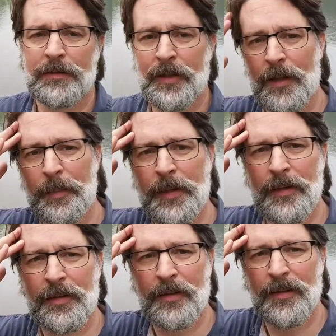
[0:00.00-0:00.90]
It's all up
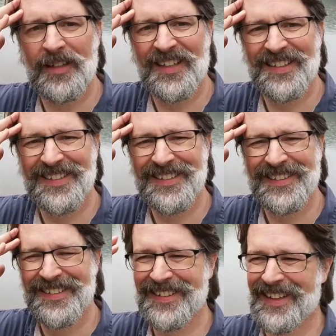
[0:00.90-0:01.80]
here.
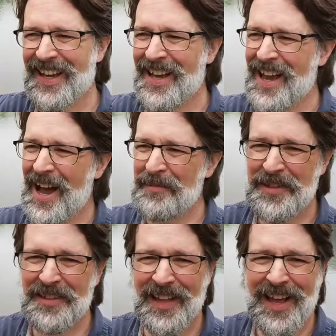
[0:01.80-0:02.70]
I'm
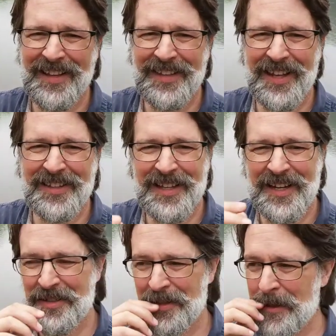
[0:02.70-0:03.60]
just glad that it's
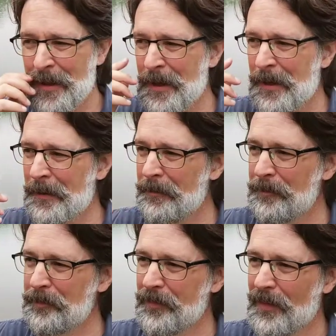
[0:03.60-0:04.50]
actually
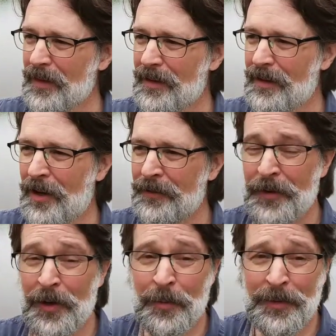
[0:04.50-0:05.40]
on
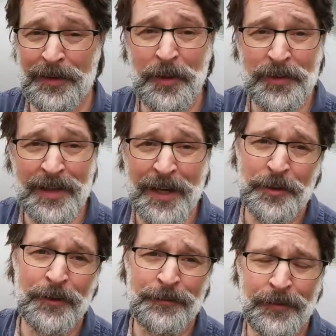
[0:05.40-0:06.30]
film that there was
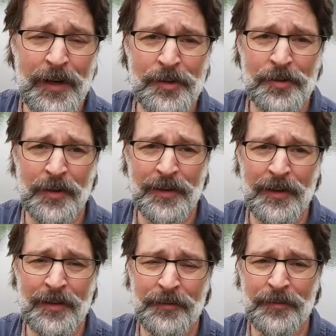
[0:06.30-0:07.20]
actually a fish on the
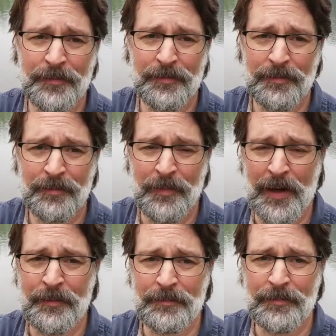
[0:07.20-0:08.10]
end of
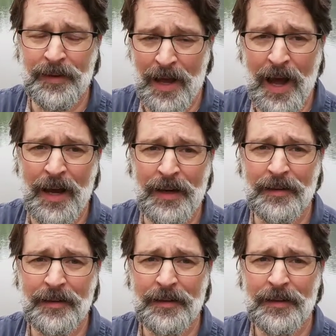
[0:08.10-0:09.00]
my
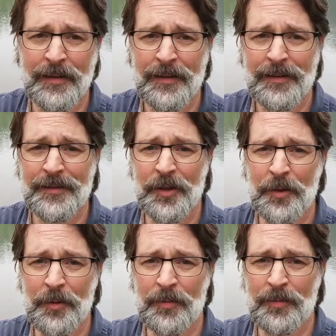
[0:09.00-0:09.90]
line.
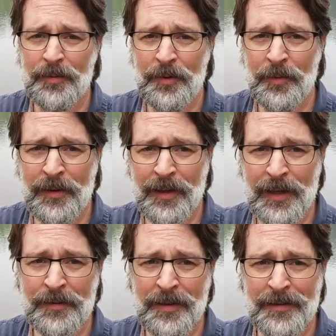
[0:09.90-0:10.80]
So you wouldn't
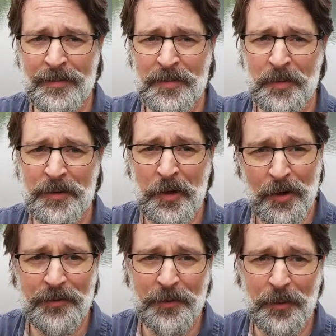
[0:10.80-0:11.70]
think I was telling some sort of
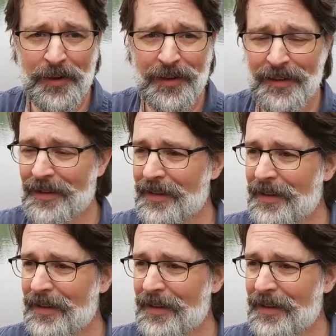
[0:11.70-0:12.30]
tall story.